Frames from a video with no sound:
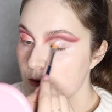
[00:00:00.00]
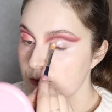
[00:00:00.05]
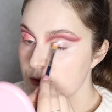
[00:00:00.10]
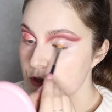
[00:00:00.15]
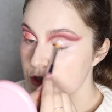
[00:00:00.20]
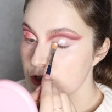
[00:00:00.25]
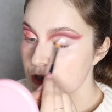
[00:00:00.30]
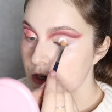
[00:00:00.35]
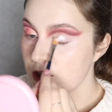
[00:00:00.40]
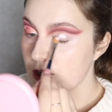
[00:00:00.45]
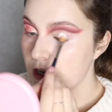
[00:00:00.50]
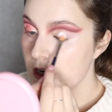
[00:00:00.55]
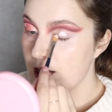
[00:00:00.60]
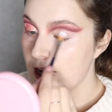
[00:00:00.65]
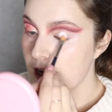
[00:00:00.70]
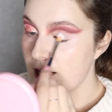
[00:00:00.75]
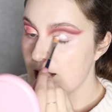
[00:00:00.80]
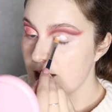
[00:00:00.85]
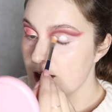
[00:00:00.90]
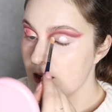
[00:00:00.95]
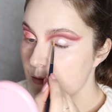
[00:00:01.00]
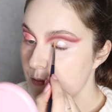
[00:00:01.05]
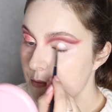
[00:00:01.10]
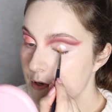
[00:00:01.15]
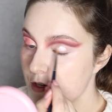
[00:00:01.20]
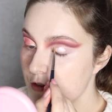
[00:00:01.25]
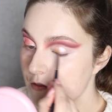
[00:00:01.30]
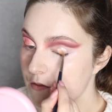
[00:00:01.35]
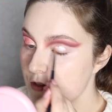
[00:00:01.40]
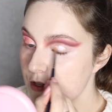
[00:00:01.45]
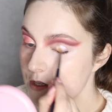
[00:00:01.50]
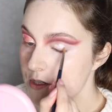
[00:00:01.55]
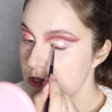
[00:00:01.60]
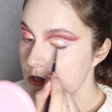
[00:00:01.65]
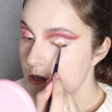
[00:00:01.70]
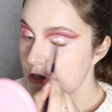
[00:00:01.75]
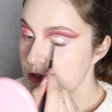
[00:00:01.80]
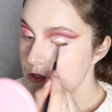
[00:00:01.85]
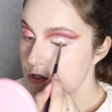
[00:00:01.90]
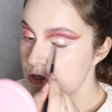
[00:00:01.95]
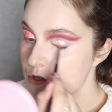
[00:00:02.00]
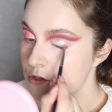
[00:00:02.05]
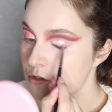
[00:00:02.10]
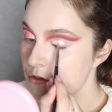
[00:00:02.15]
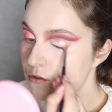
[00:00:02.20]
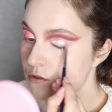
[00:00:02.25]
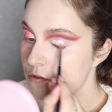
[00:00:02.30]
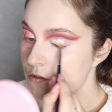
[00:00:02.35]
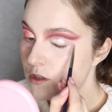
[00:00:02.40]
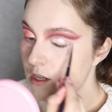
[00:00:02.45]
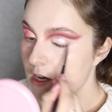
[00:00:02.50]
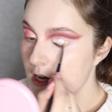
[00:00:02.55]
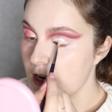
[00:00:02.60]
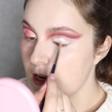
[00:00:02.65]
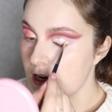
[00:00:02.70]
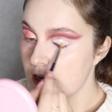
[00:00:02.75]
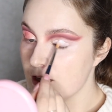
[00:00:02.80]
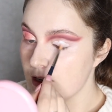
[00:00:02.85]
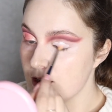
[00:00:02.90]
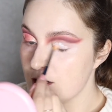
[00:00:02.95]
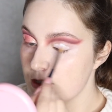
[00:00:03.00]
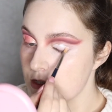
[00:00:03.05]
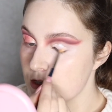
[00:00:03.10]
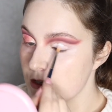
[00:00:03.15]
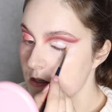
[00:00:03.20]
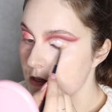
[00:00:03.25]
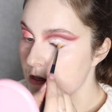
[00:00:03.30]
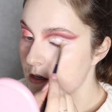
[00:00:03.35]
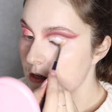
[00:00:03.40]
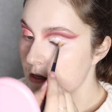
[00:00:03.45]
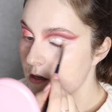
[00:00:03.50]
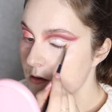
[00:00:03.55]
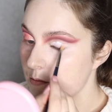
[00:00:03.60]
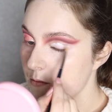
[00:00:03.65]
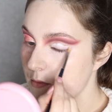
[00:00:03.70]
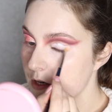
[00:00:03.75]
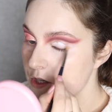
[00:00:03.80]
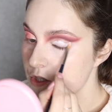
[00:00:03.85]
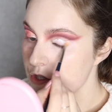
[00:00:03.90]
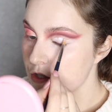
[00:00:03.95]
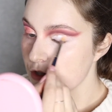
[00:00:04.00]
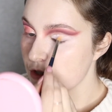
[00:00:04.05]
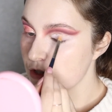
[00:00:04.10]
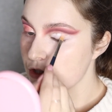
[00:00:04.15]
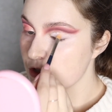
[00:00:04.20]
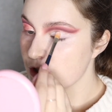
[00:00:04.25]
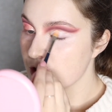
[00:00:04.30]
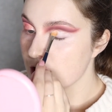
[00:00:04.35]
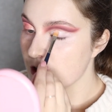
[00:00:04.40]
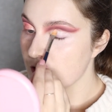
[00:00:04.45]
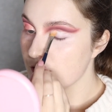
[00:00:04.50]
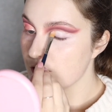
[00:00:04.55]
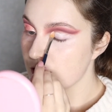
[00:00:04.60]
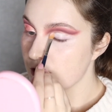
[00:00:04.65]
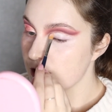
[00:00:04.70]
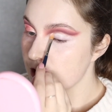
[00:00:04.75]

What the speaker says: I'm just going to lay a bit of this onto the eyelid. Make sure that you cover